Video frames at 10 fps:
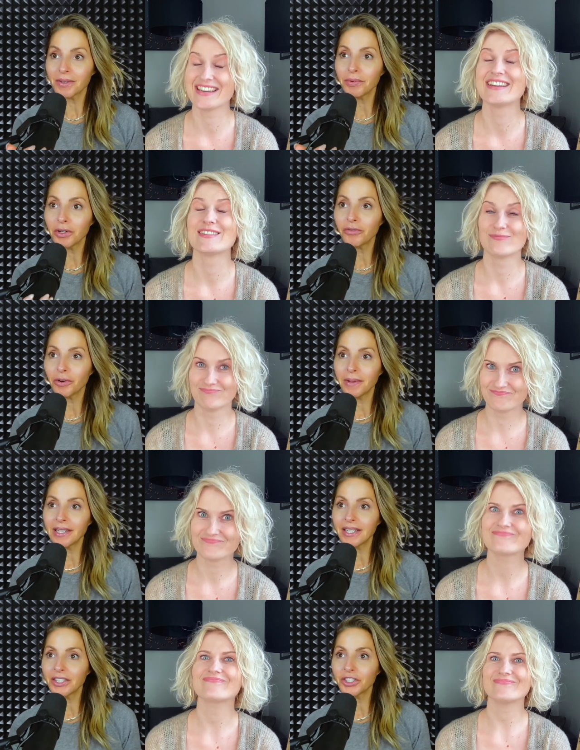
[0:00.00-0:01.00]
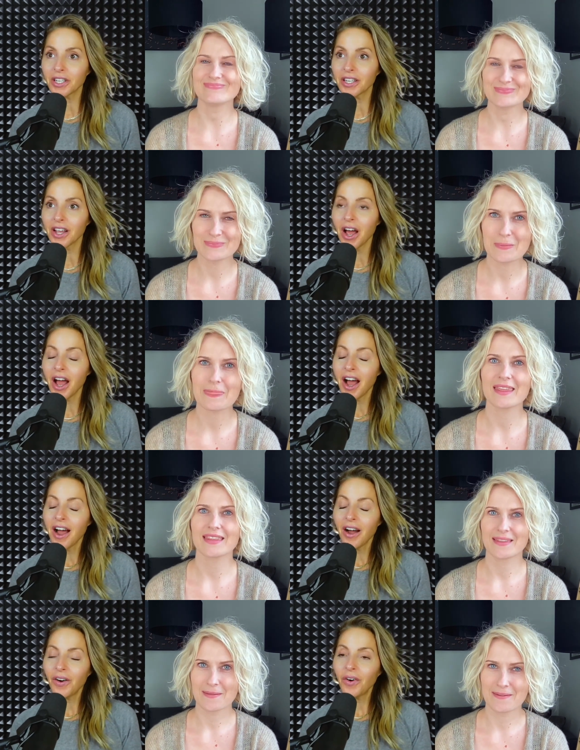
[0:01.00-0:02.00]
Speaker 1: a beautiful meditation.
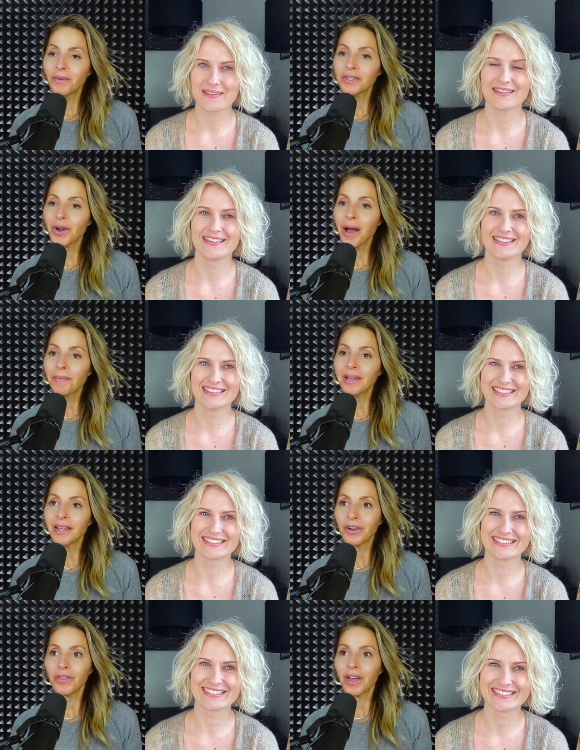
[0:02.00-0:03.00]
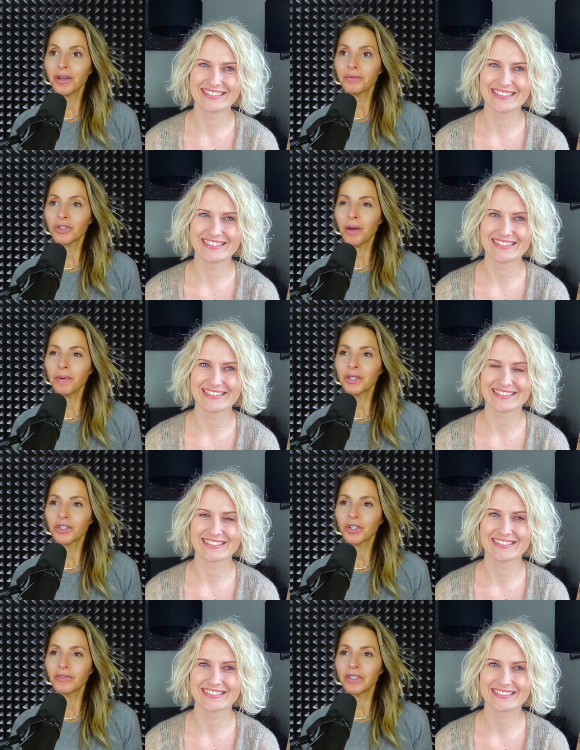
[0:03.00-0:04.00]
Oh, I'm so happy to hear that. I'm so happy it
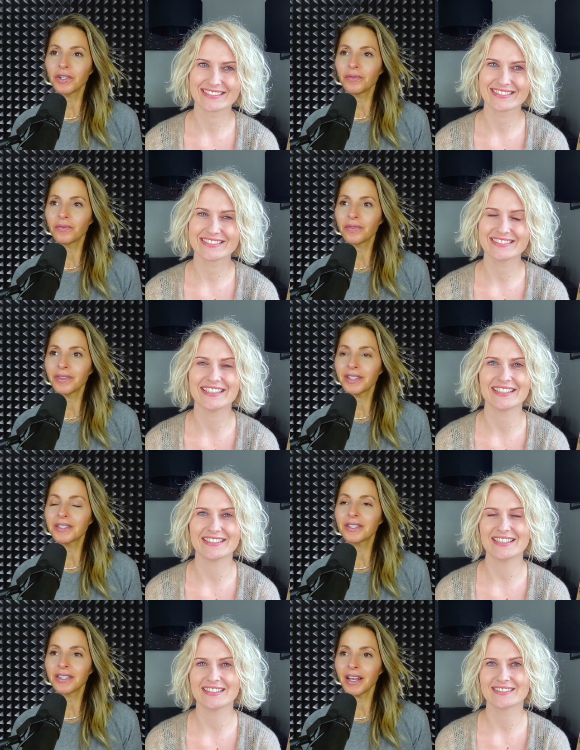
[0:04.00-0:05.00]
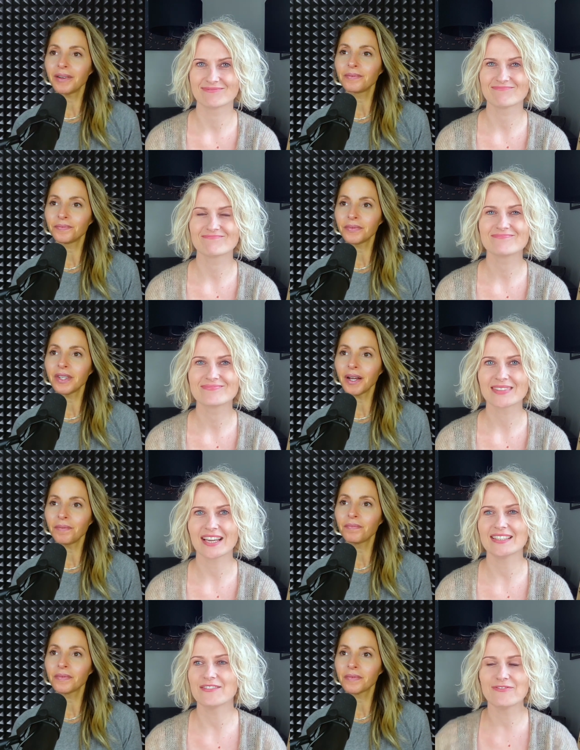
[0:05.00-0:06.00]
served you. Yeah. That's, yeah yeah
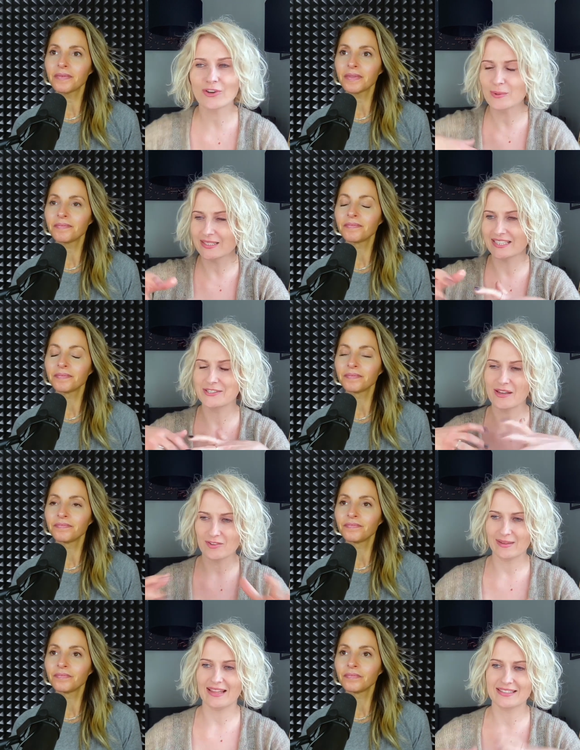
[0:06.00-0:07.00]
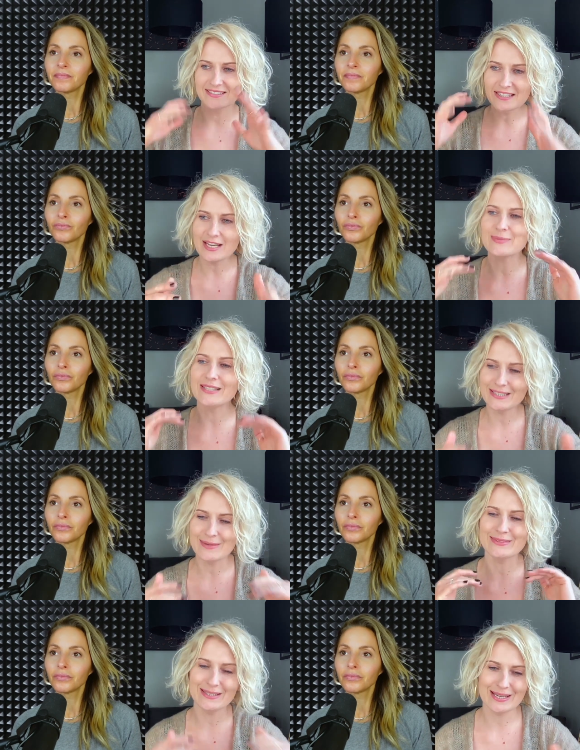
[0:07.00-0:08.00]
and i
Speaker 2: forward to everyone like sign up sign
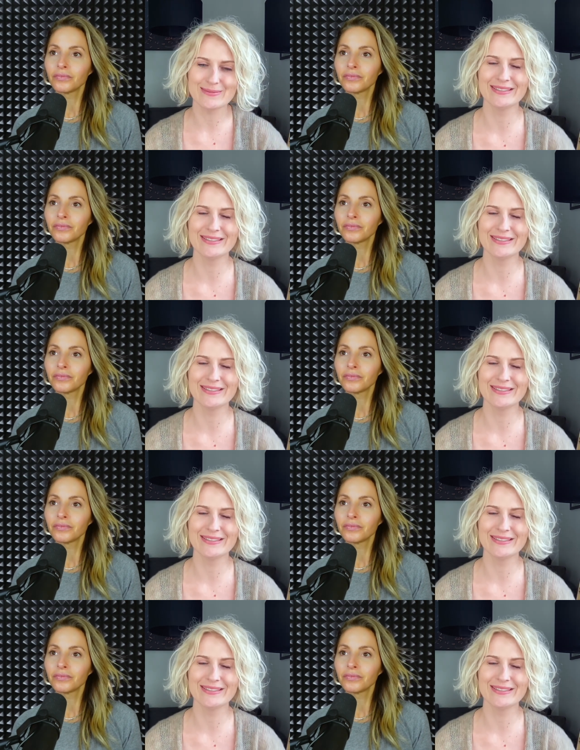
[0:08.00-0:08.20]
up sign up